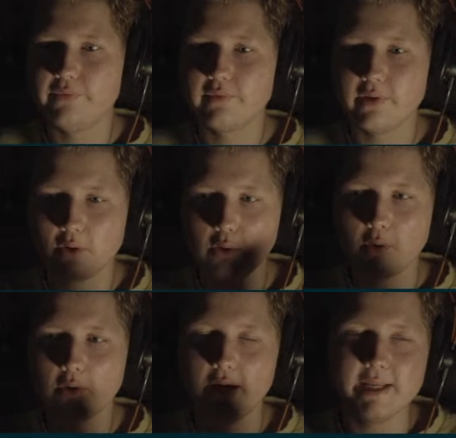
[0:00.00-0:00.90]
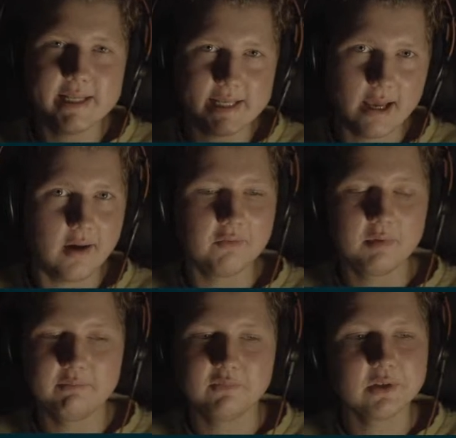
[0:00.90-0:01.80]
core idea of
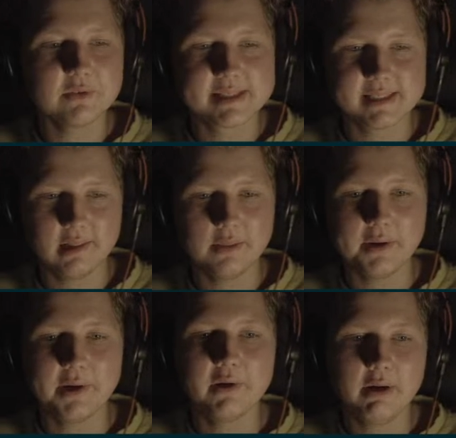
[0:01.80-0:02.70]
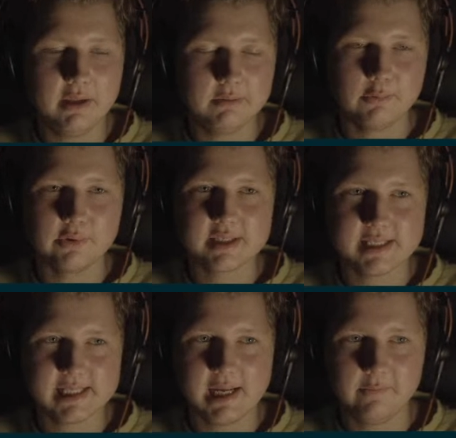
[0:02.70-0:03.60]
memflow is still there and works the
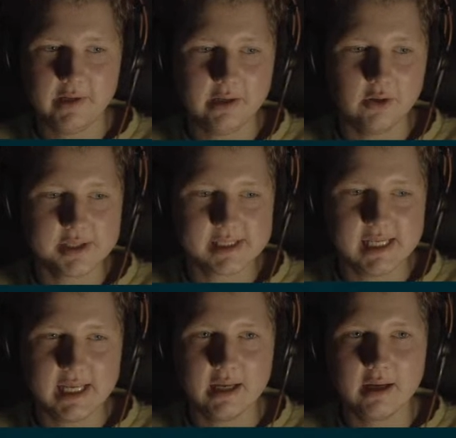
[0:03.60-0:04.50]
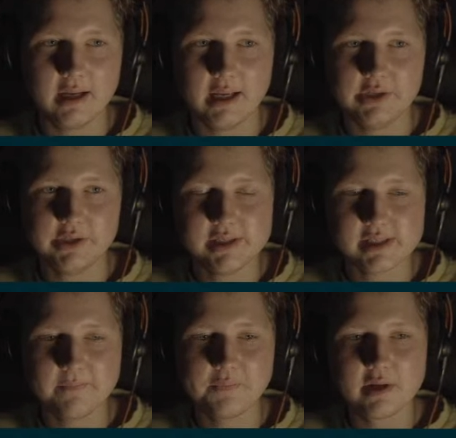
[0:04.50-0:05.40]
same way on C headers.
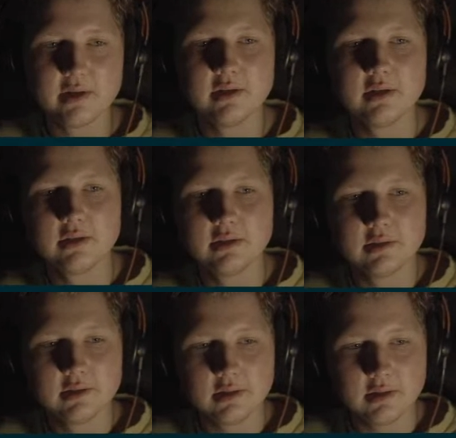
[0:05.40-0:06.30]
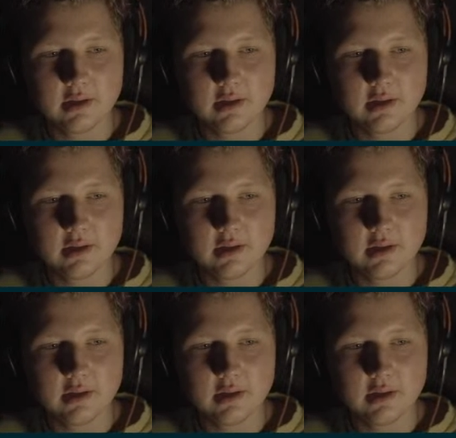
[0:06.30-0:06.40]
All